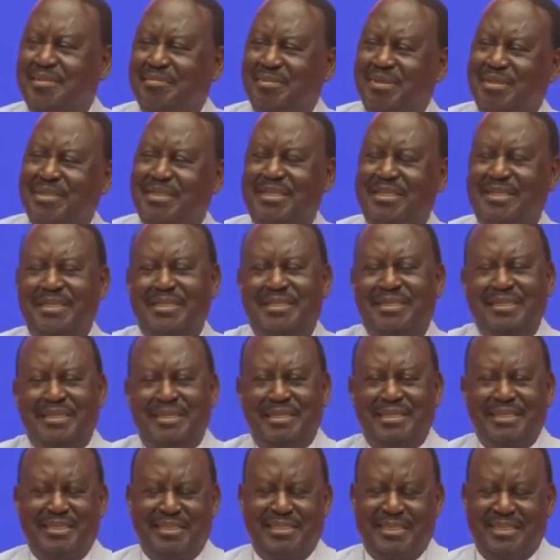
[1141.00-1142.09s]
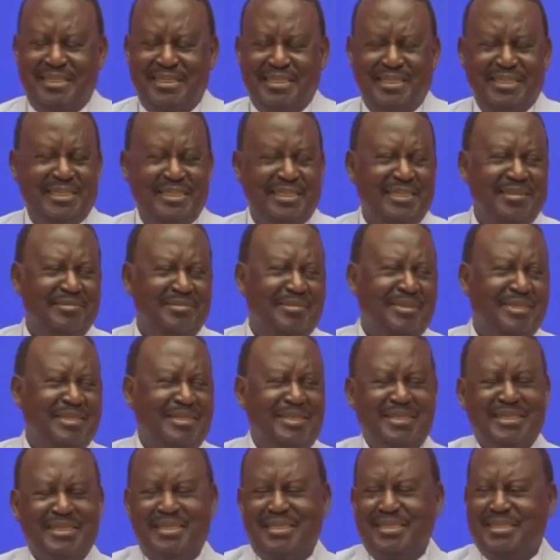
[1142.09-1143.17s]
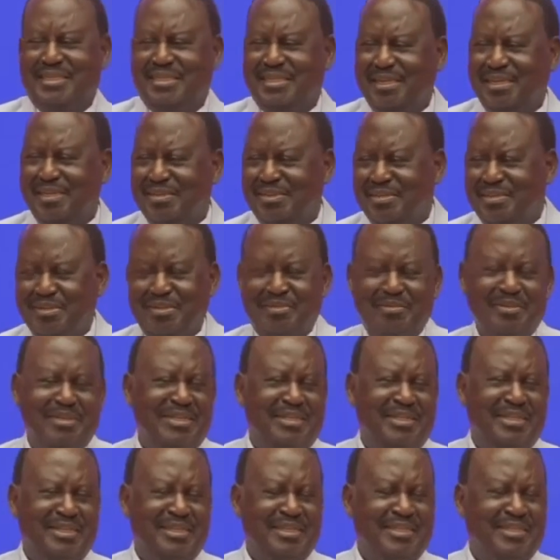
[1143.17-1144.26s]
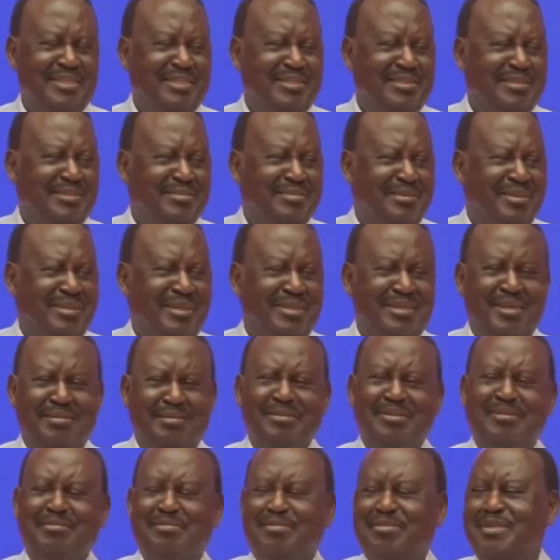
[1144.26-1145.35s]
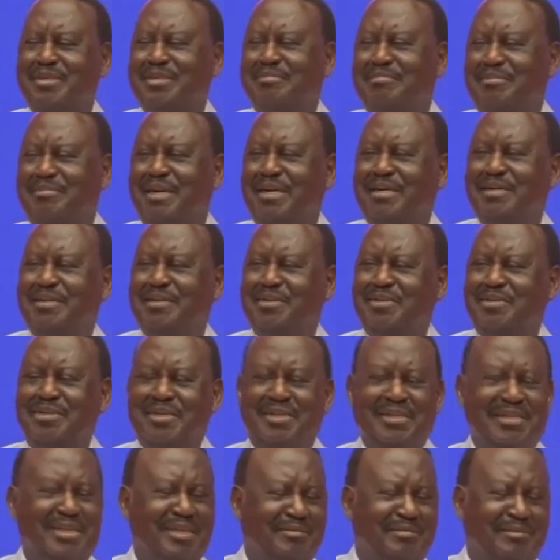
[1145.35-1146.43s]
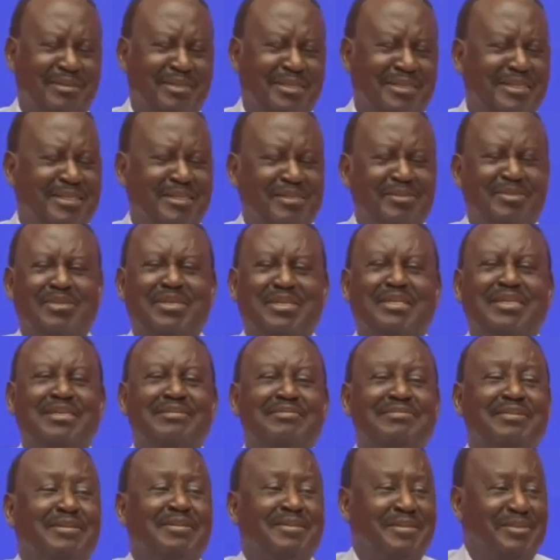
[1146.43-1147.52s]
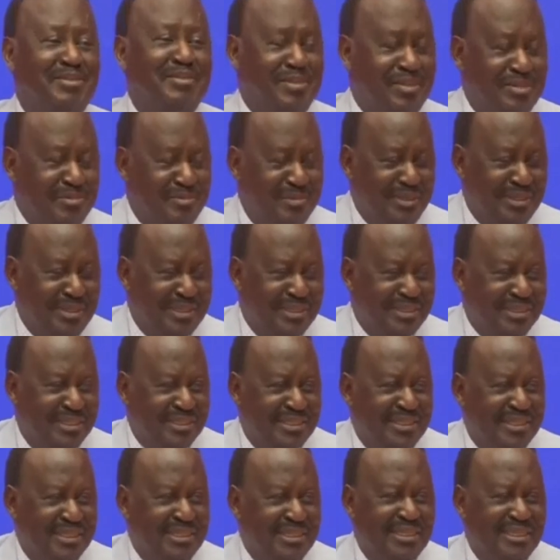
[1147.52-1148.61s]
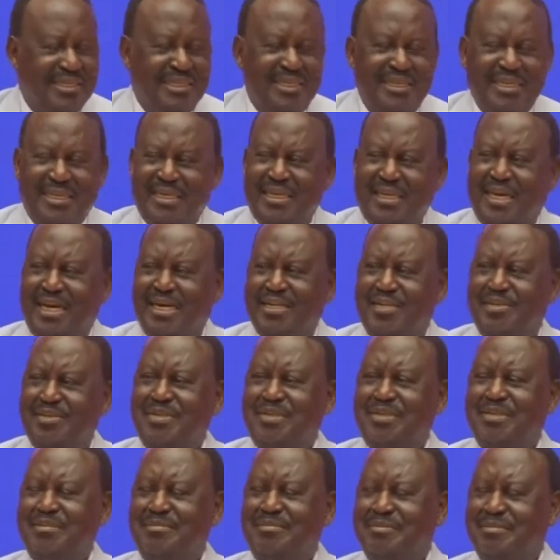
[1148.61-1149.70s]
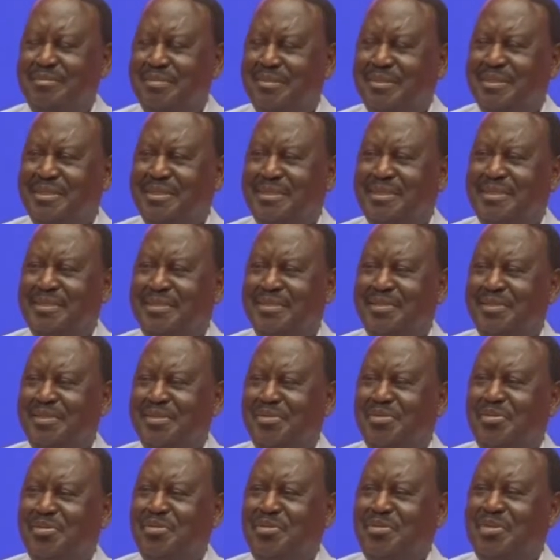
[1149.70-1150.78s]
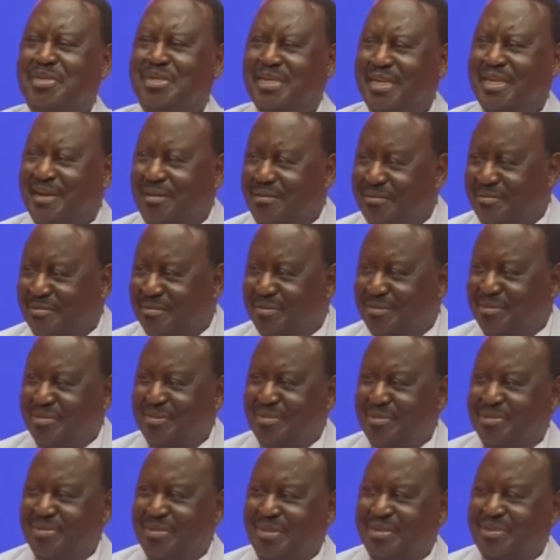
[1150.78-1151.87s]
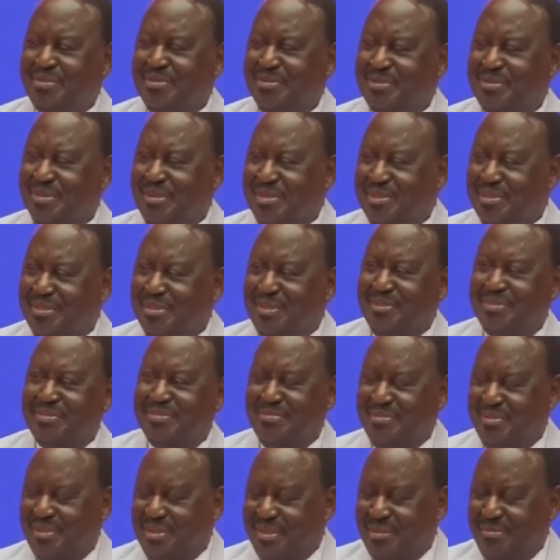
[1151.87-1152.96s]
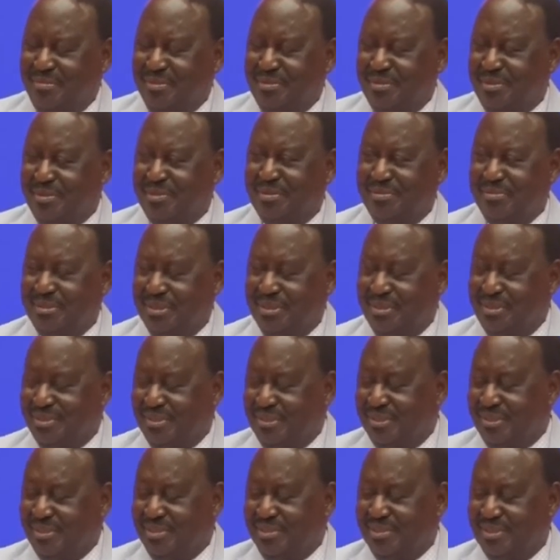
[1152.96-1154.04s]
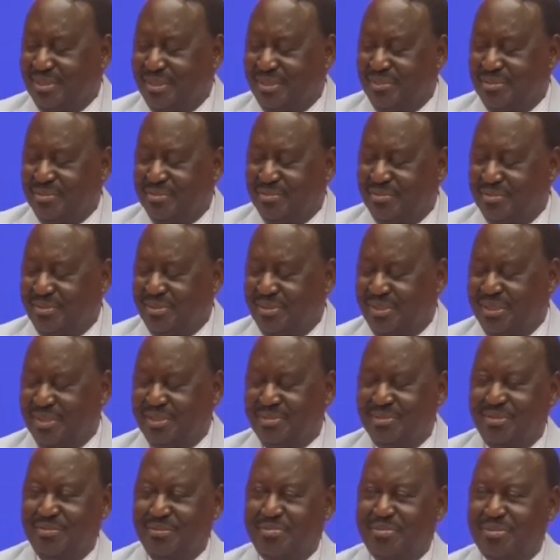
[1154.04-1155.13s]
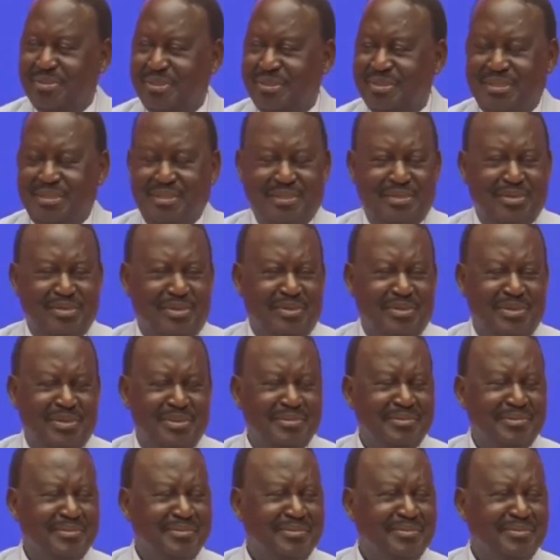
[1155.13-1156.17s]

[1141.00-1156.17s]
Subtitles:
they manipulated it, changed so many things. By the time they brought it back to the cabinet, it was a different document. I told him, who will come, who will want to risk his capital with these kind of things you put in this law?